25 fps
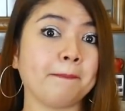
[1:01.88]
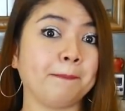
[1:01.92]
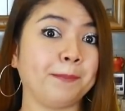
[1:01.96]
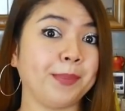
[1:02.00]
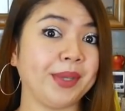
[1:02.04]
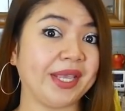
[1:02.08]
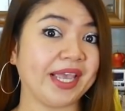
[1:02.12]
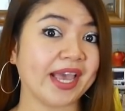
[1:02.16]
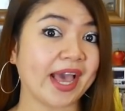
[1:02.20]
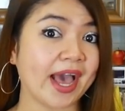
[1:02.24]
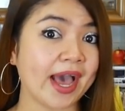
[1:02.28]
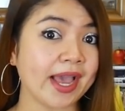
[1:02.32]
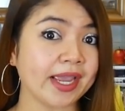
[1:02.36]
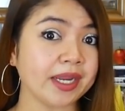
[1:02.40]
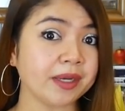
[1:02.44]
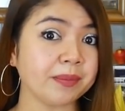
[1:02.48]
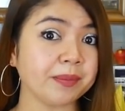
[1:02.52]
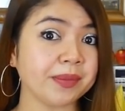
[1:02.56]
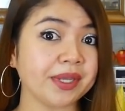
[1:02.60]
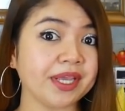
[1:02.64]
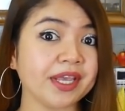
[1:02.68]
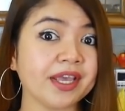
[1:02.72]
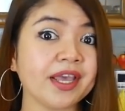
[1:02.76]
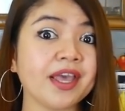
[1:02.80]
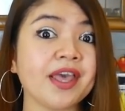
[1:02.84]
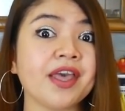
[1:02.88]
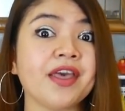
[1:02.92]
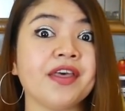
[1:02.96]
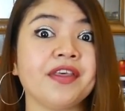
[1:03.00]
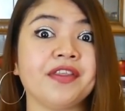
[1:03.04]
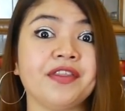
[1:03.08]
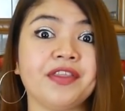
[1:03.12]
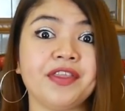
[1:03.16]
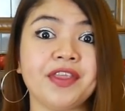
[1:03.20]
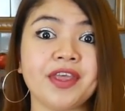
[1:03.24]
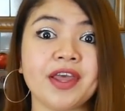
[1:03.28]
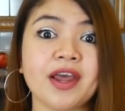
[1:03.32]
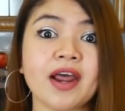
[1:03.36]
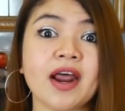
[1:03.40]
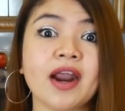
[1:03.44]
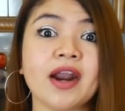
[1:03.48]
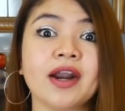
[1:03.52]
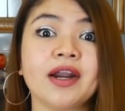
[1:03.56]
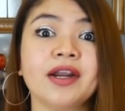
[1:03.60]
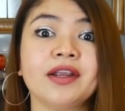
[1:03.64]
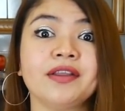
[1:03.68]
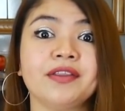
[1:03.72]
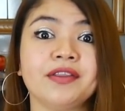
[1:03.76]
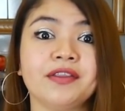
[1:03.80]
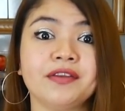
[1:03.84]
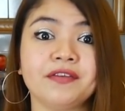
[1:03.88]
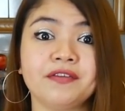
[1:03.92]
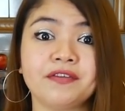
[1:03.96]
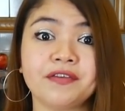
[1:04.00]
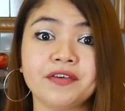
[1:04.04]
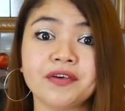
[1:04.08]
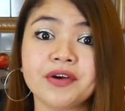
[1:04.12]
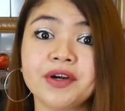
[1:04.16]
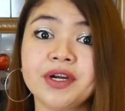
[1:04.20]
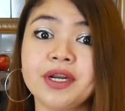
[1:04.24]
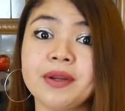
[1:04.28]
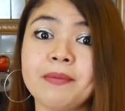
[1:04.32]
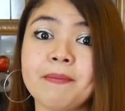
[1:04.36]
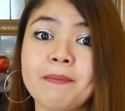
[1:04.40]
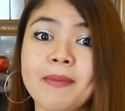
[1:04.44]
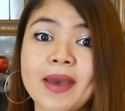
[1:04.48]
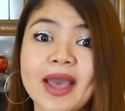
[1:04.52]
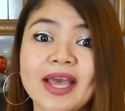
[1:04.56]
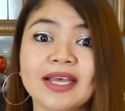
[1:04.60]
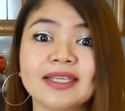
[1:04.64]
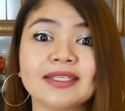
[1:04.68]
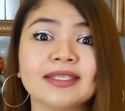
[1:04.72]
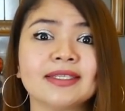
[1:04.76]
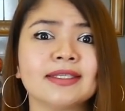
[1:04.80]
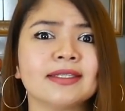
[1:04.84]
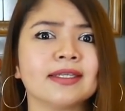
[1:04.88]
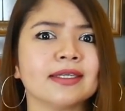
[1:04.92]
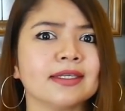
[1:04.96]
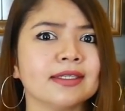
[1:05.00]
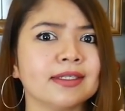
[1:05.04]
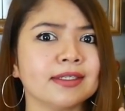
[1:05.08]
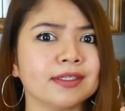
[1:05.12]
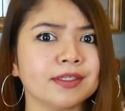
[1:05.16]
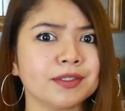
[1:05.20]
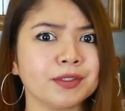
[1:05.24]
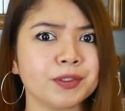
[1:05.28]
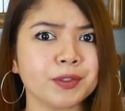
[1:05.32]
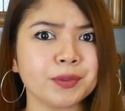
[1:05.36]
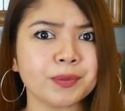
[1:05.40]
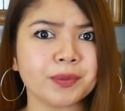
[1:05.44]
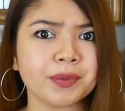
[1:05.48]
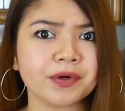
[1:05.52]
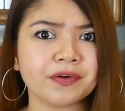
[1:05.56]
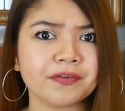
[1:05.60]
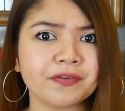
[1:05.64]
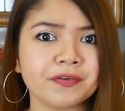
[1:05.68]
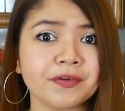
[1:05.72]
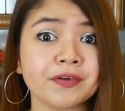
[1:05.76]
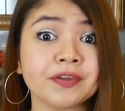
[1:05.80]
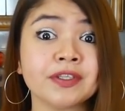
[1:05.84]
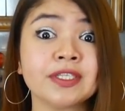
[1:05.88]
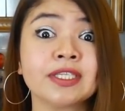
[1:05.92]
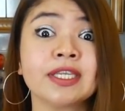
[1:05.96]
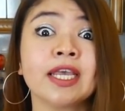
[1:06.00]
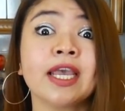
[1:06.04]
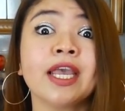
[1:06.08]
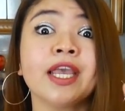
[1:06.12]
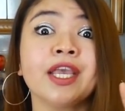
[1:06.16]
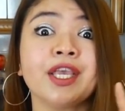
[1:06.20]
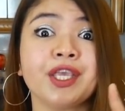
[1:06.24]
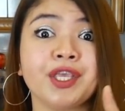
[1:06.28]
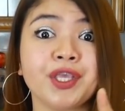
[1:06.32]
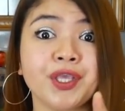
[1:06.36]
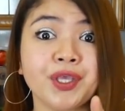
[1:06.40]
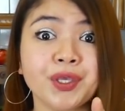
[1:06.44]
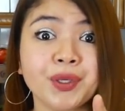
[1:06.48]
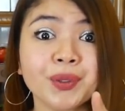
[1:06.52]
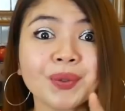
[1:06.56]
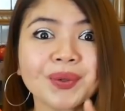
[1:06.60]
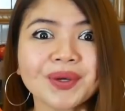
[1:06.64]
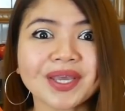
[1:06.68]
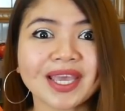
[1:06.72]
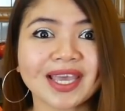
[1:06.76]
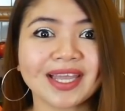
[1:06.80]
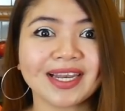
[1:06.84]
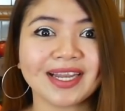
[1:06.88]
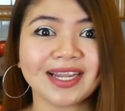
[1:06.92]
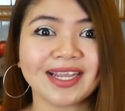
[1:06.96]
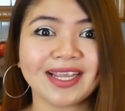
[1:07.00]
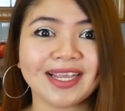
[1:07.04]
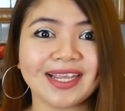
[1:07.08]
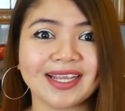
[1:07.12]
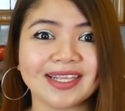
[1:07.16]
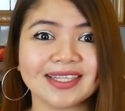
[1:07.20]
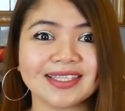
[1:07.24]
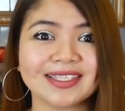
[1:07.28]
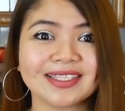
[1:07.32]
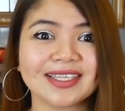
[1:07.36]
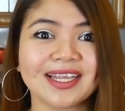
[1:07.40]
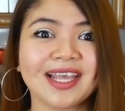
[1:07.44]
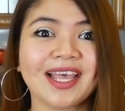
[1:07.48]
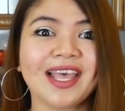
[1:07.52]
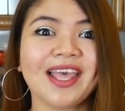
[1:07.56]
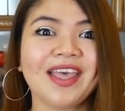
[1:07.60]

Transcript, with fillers: behind me there are the very best superfoods you can eat.